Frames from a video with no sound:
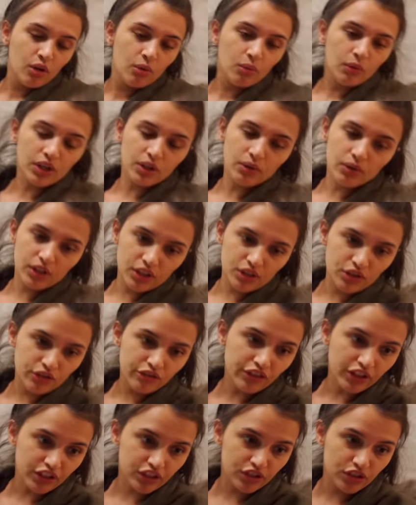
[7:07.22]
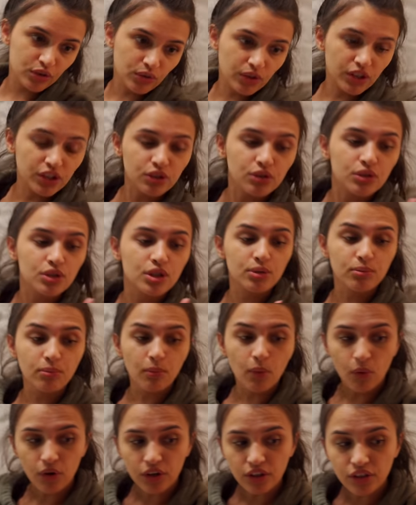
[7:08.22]
But what do you want to do first? Do you want to do
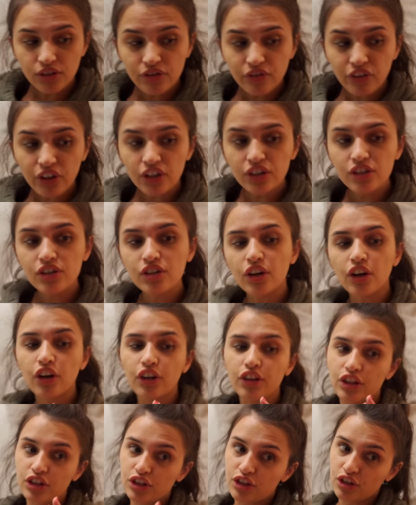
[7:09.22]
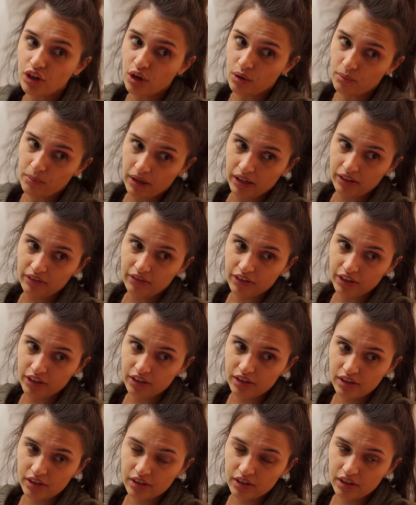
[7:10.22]
s'mores first or the snowman
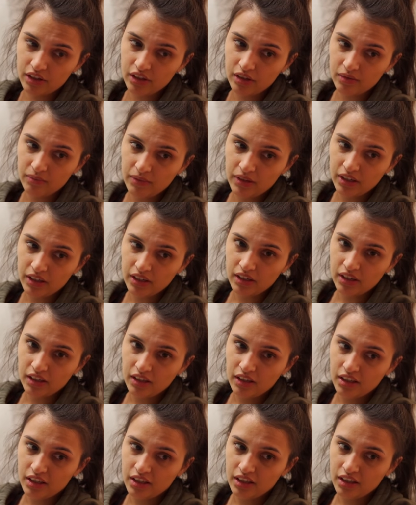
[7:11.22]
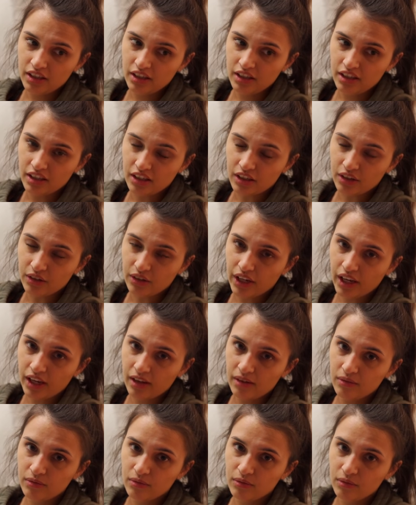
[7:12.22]
first? Snowman.
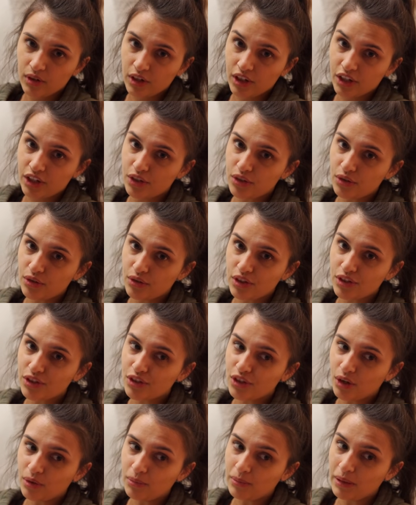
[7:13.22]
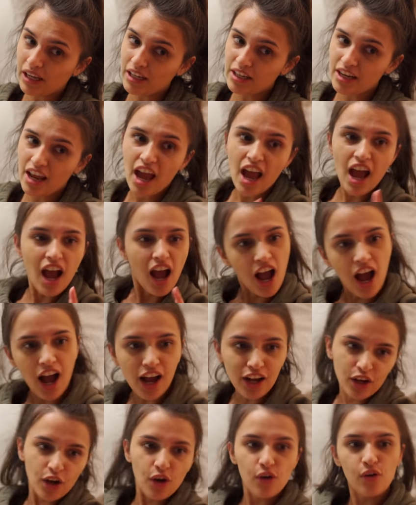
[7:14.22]
Okay, we're going to do the snowman
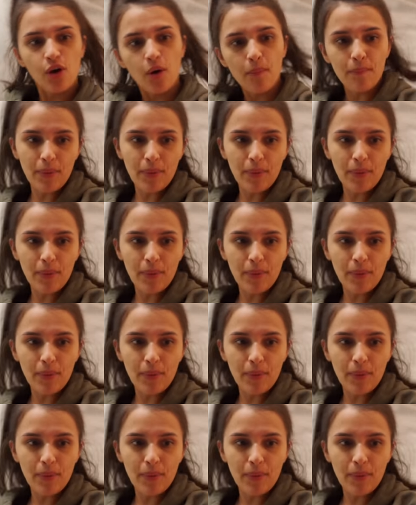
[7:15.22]
hot cocoa